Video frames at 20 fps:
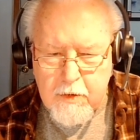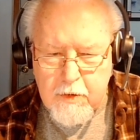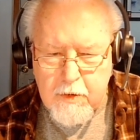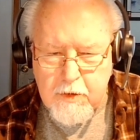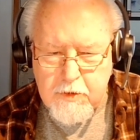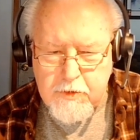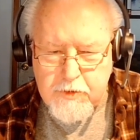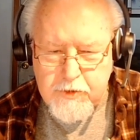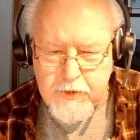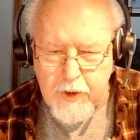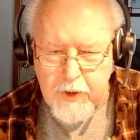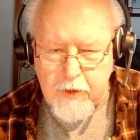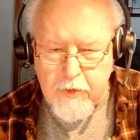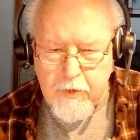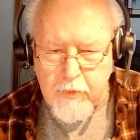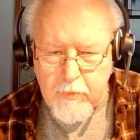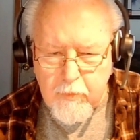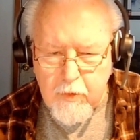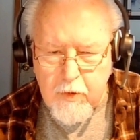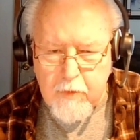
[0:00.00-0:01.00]
share the
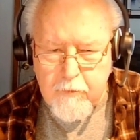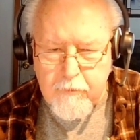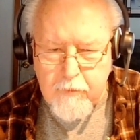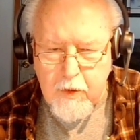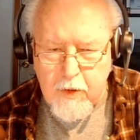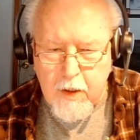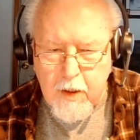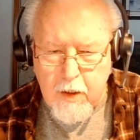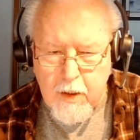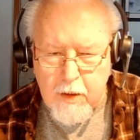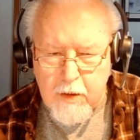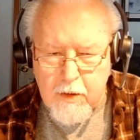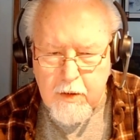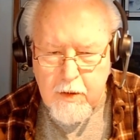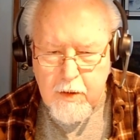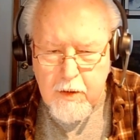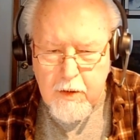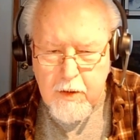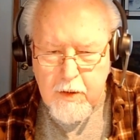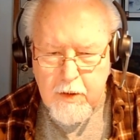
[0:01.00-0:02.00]
Word of God,
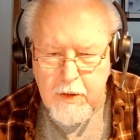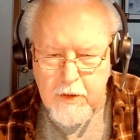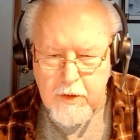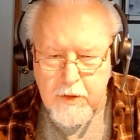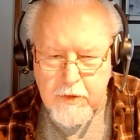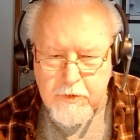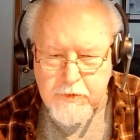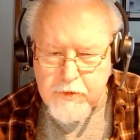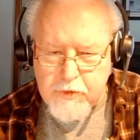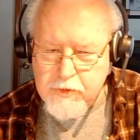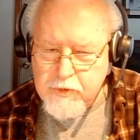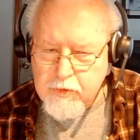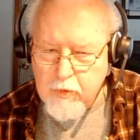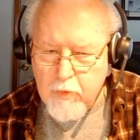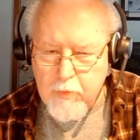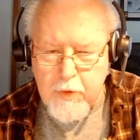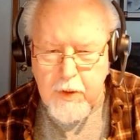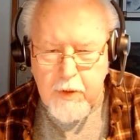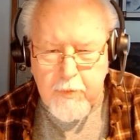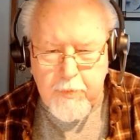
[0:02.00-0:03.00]
because there's so
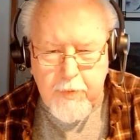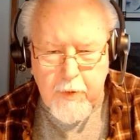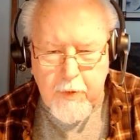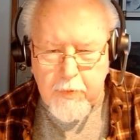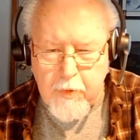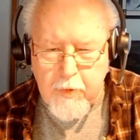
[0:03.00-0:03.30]
many people